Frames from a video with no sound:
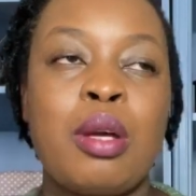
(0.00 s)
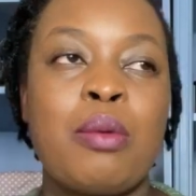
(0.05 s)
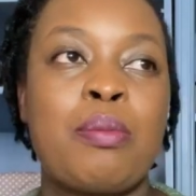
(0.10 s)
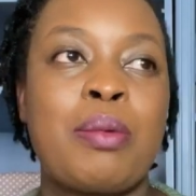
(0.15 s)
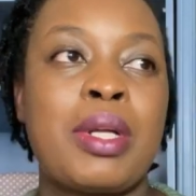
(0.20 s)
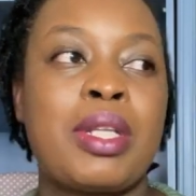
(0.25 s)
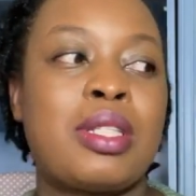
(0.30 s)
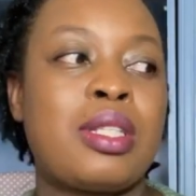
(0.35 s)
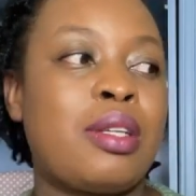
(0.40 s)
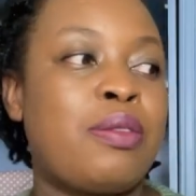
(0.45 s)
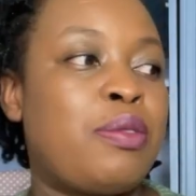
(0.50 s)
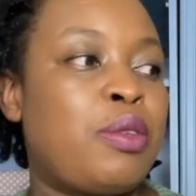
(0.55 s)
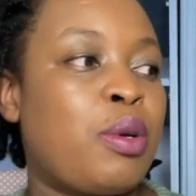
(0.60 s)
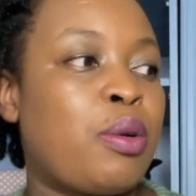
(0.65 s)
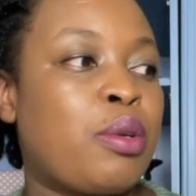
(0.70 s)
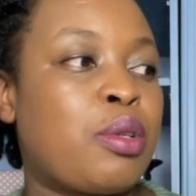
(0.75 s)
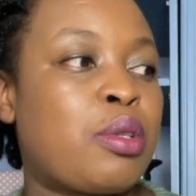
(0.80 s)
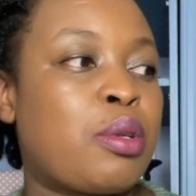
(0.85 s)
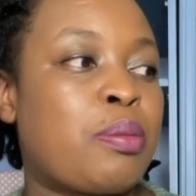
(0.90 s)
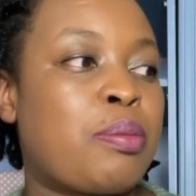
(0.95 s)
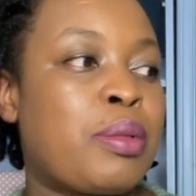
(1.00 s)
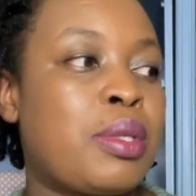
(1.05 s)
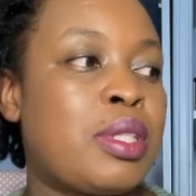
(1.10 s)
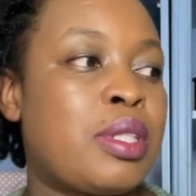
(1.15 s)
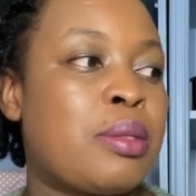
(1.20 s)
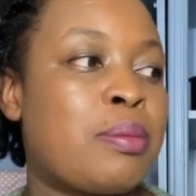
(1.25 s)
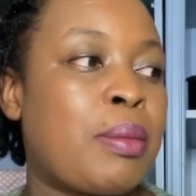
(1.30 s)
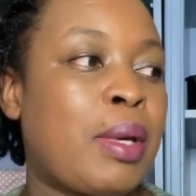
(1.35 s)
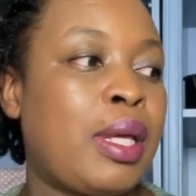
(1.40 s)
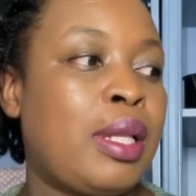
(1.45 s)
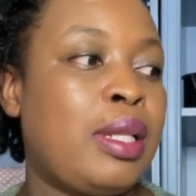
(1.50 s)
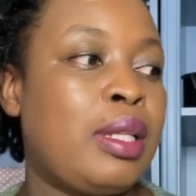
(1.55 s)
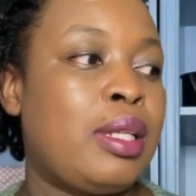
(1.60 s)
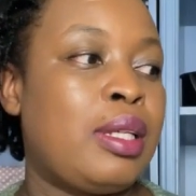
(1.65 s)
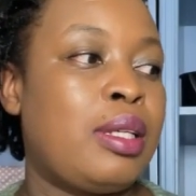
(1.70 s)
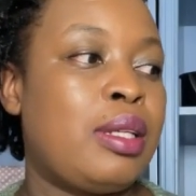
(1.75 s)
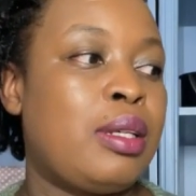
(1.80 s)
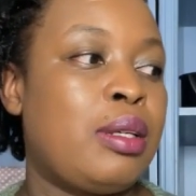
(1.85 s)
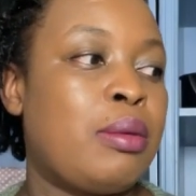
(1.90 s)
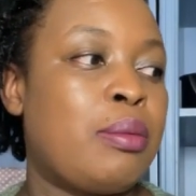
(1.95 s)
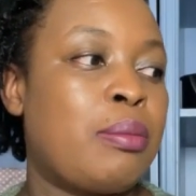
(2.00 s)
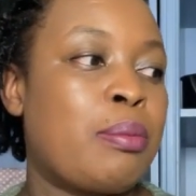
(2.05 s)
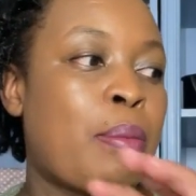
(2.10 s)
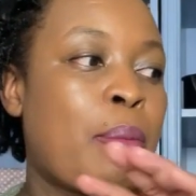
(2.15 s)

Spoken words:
But if your wardrobe is mainly